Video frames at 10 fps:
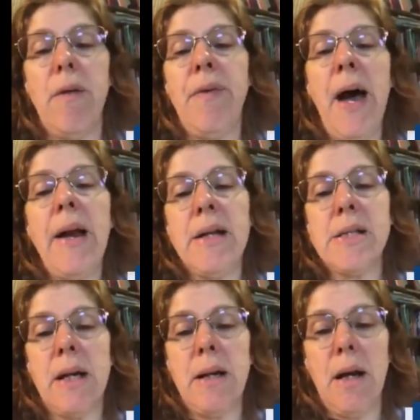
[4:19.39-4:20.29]
that
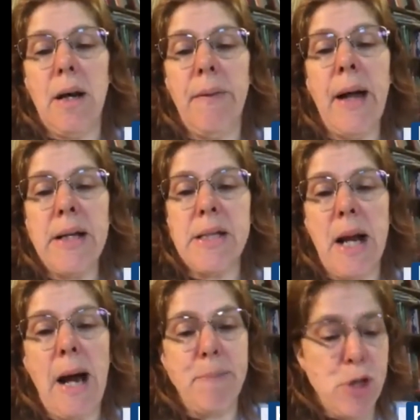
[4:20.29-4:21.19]
is
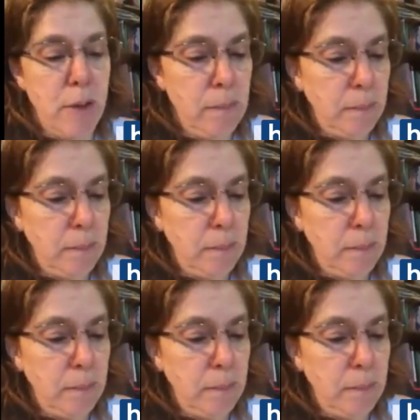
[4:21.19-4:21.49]
an option.